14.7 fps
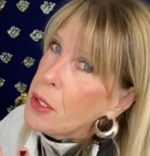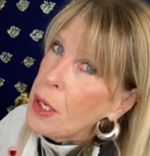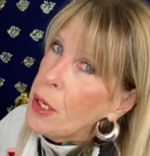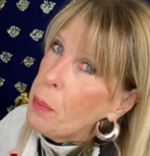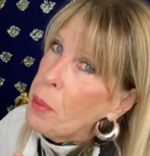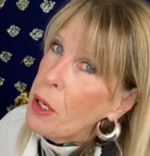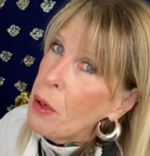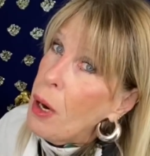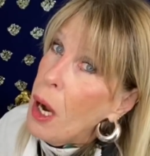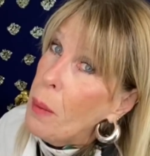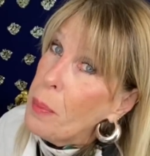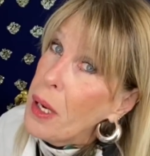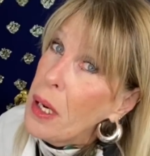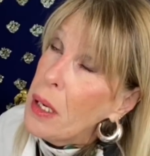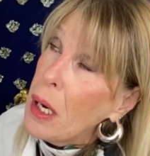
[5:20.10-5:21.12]
going to be your
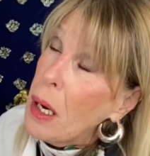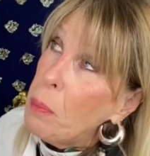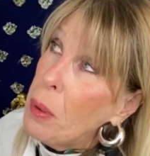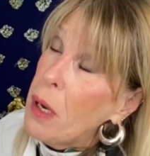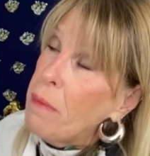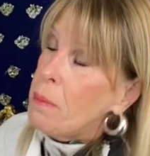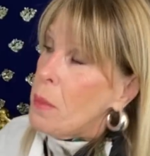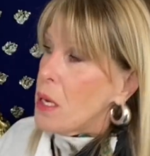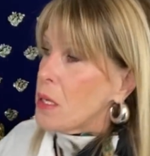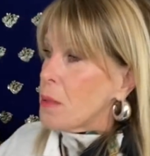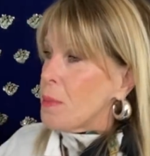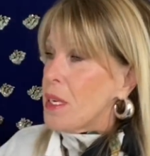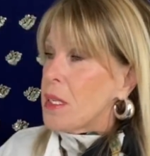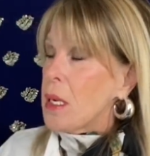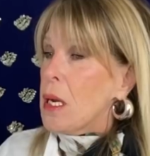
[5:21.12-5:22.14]
hubby in a couple of months,
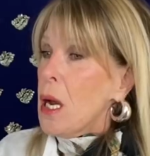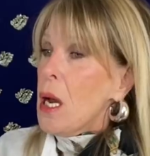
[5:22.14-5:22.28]
Missy.